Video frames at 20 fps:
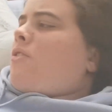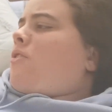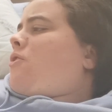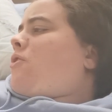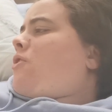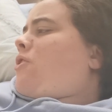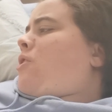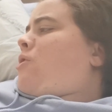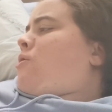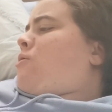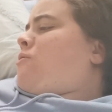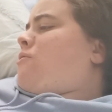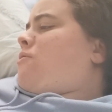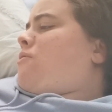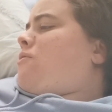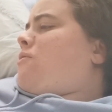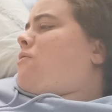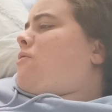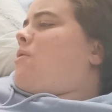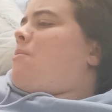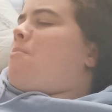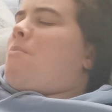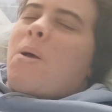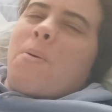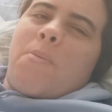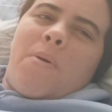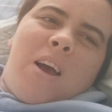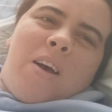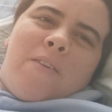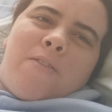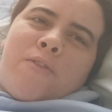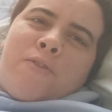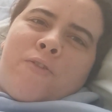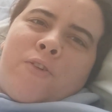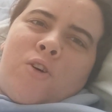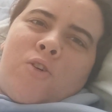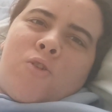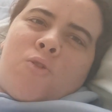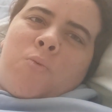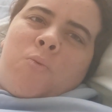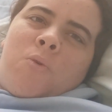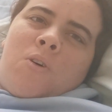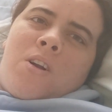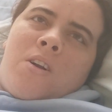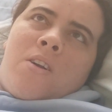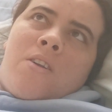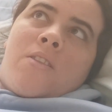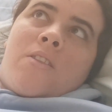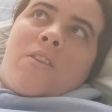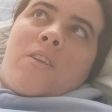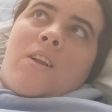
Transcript: So, Maybe I have the first one